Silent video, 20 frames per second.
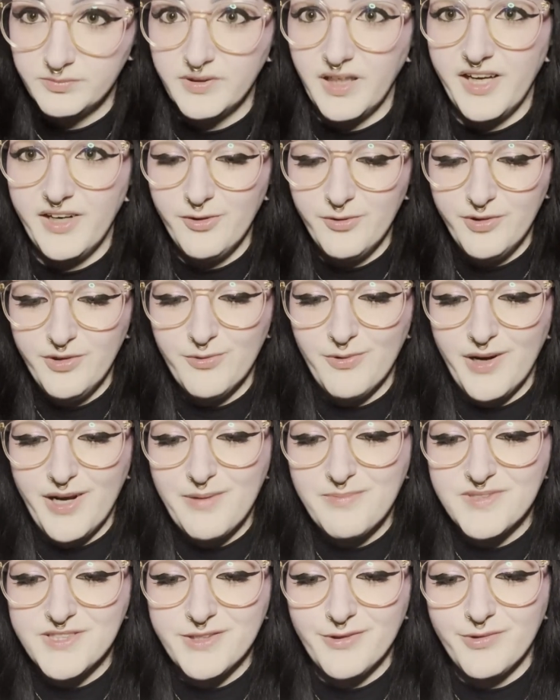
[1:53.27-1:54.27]
I don't know why
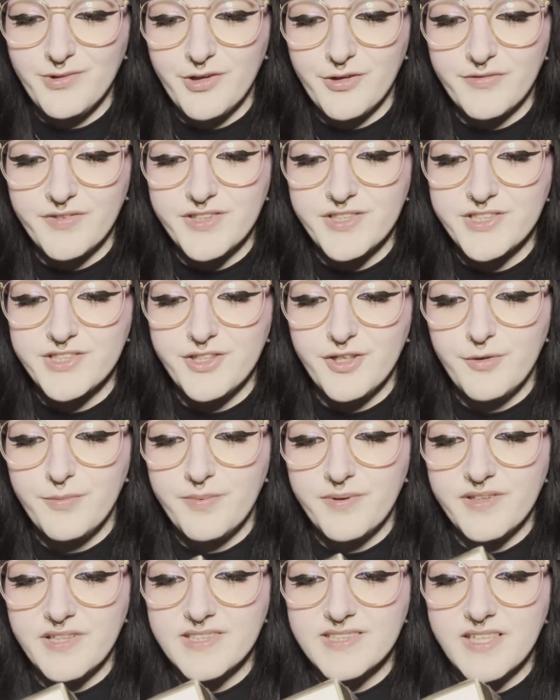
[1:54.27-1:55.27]
I'm so nervous to
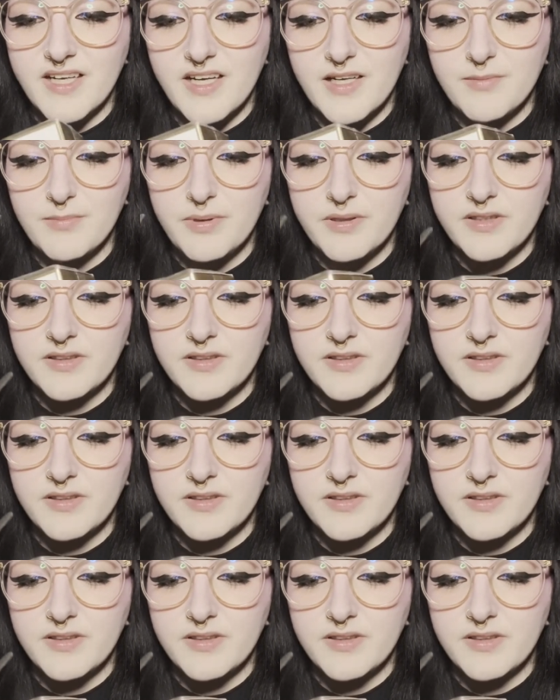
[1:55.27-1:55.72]
open this up.